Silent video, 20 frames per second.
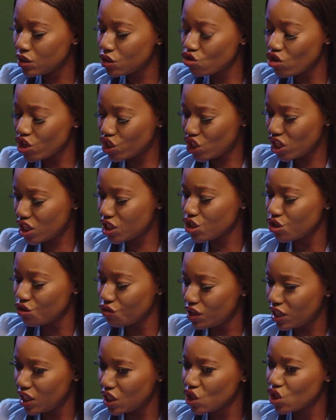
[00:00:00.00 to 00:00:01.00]

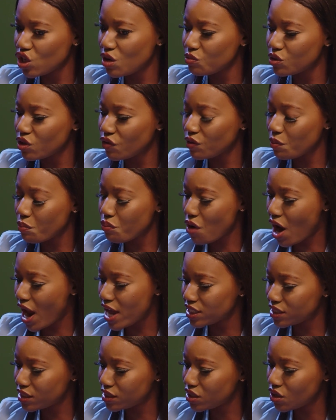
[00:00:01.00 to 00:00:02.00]
trajectory in terms of the
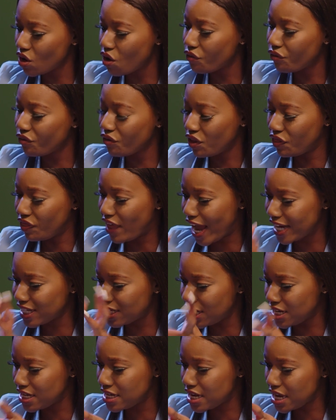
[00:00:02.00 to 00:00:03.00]
price of that
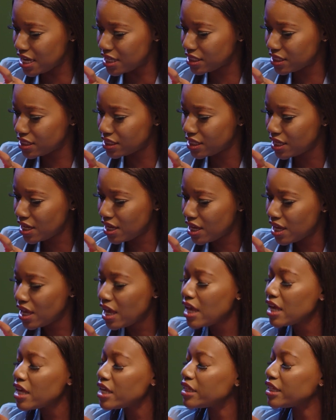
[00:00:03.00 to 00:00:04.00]
index,
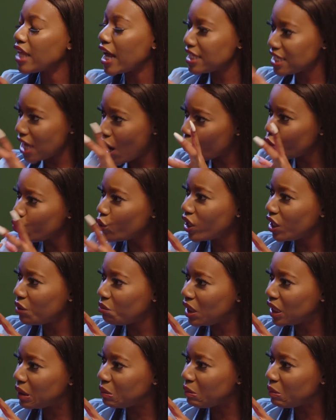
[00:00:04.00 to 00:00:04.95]
that's how you can make